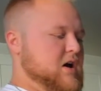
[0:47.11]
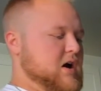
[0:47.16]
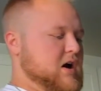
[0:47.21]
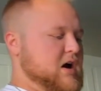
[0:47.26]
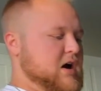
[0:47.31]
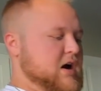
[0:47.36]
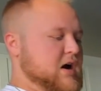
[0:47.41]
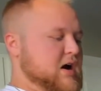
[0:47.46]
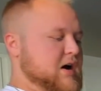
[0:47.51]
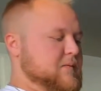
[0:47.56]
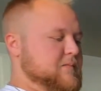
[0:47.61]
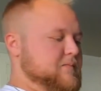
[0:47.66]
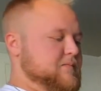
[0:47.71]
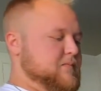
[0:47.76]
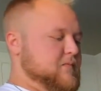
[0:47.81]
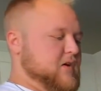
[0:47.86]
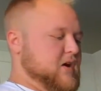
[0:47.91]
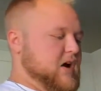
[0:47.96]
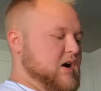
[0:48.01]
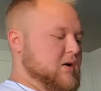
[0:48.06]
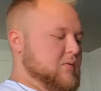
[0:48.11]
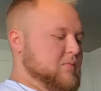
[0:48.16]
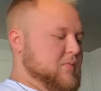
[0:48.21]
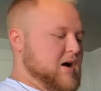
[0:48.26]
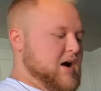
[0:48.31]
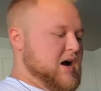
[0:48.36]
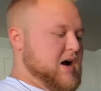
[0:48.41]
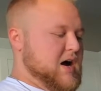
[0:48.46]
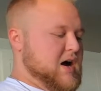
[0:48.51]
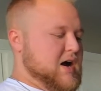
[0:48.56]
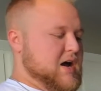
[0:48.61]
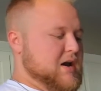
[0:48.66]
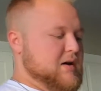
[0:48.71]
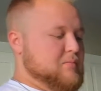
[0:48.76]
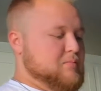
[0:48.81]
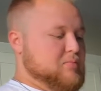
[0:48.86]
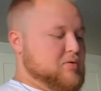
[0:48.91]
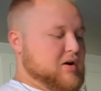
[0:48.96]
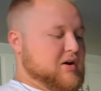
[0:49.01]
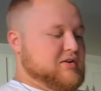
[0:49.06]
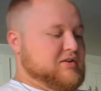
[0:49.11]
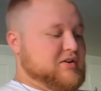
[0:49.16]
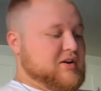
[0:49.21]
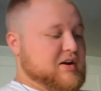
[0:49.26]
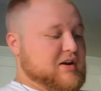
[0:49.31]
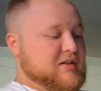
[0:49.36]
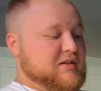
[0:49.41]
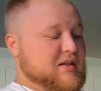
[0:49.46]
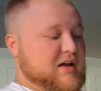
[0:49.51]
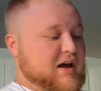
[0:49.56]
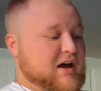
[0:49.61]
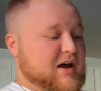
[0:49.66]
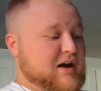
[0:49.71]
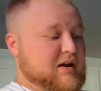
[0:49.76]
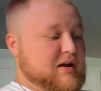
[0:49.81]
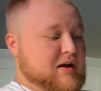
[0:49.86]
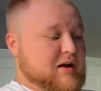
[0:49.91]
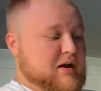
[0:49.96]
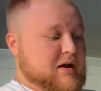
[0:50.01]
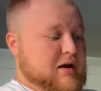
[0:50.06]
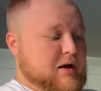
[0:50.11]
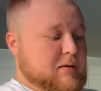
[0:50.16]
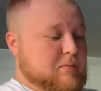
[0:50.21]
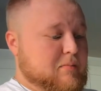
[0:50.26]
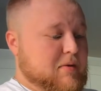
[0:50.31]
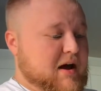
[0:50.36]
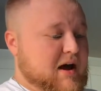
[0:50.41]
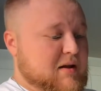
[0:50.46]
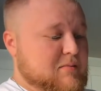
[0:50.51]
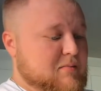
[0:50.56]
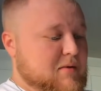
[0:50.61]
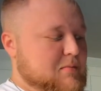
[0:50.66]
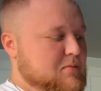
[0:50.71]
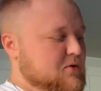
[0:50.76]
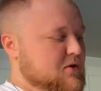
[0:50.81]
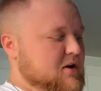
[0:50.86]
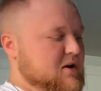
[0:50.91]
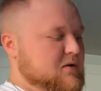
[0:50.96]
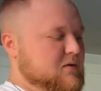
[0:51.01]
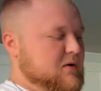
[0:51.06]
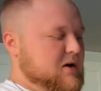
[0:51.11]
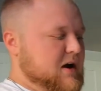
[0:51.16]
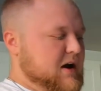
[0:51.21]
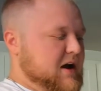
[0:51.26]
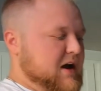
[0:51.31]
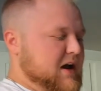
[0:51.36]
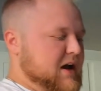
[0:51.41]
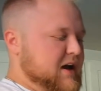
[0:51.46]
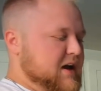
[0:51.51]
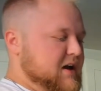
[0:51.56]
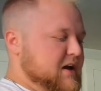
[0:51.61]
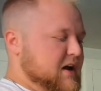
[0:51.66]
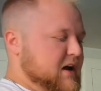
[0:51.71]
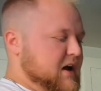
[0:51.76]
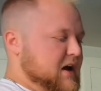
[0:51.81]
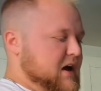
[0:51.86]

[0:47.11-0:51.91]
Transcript: Our mind pressing that bad memory away,